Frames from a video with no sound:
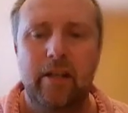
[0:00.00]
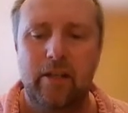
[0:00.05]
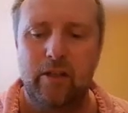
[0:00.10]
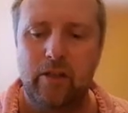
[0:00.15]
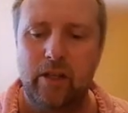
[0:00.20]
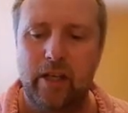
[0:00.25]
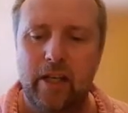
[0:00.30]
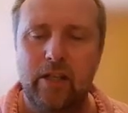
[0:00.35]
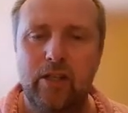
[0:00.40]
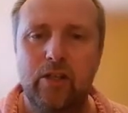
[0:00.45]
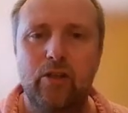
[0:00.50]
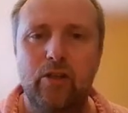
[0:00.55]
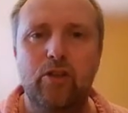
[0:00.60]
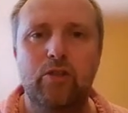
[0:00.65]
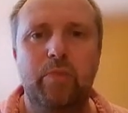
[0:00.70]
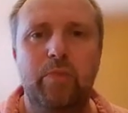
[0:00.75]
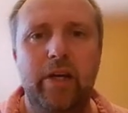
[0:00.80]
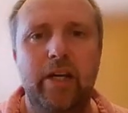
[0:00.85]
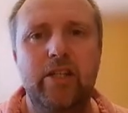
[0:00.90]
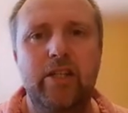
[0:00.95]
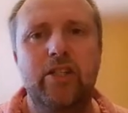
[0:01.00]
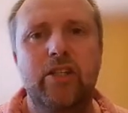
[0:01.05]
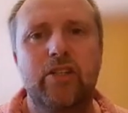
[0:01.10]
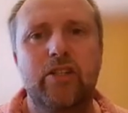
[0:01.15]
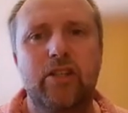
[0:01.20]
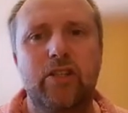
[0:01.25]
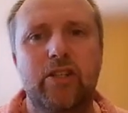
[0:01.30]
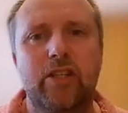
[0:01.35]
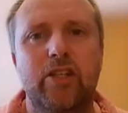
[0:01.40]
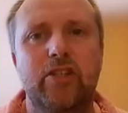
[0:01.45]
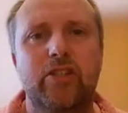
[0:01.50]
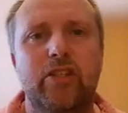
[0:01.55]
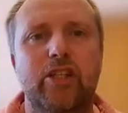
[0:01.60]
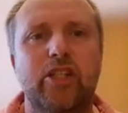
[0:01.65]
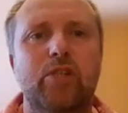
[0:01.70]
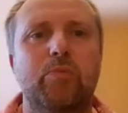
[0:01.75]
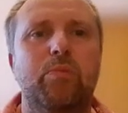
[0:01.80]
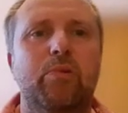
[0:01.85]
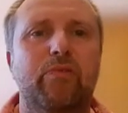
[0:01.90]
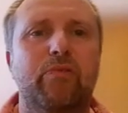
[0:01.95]
you can use Bayesian statistics
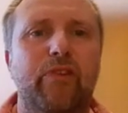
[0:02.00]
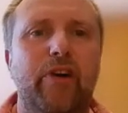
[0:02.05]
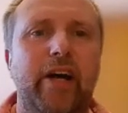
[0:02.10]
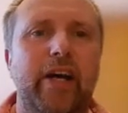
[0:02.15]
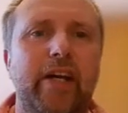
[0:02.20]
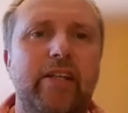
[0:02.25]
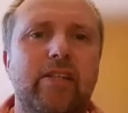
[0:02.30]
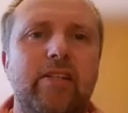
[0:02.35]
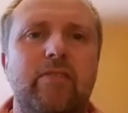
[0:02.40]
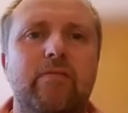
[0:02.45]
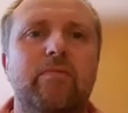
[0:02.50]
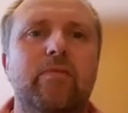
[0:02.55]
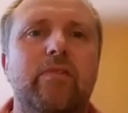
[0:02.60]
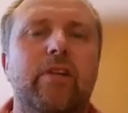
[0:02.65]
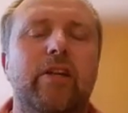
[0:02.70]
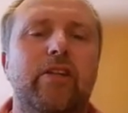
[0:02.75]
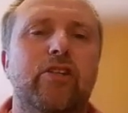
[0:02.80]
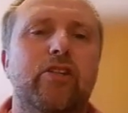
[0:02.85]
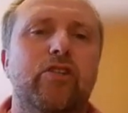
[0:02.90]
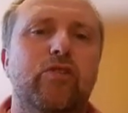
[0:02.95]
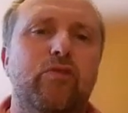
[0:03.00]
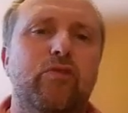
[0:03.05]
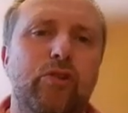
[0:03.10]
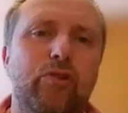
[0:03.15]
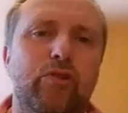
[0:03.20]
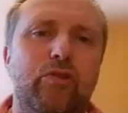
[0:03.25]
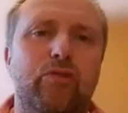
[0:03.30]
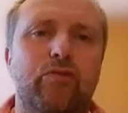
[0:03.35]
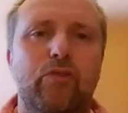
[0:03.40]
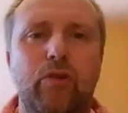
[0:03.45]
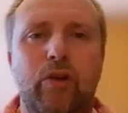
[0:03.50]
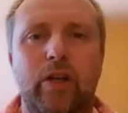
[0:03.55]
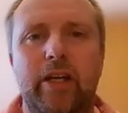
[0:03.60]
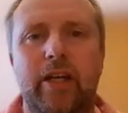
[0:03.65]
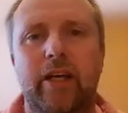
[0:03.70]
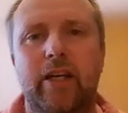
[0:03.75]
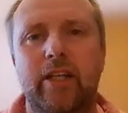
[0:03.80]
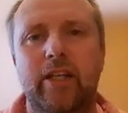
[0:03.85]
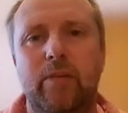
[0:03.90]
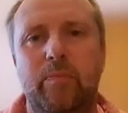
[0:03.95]
to provide this truly
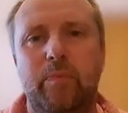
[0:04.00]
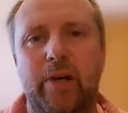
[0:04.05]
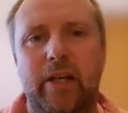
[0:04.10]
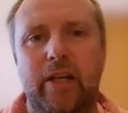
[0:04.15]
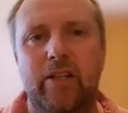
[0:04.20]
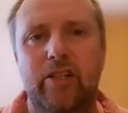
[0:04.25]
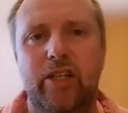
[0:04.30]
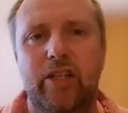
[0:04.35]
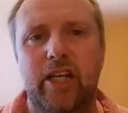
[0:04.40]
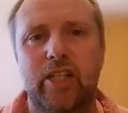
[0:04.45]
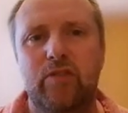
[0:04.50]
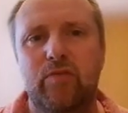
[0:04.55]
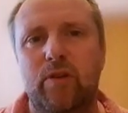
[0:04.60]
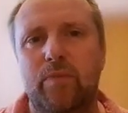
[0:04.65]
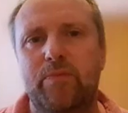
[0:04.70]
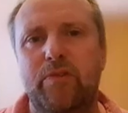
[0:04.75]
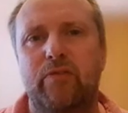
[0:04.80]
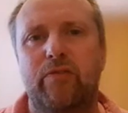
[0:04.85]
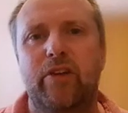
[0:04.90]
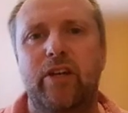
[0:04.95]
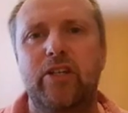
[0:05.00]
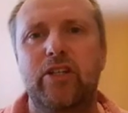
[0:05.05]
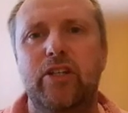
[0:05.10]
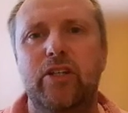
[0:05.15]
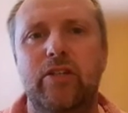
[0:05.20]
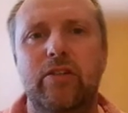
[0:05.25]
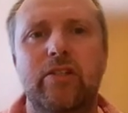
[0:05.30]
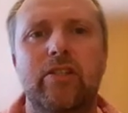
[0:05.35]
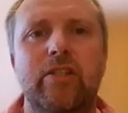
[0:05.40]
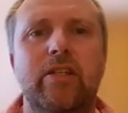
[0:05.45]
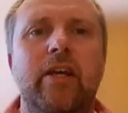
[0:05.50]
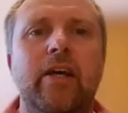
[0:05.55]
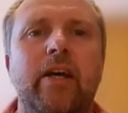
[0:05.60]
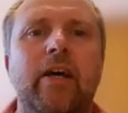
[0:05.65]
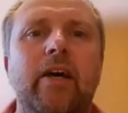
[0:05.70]
independent chance of observations.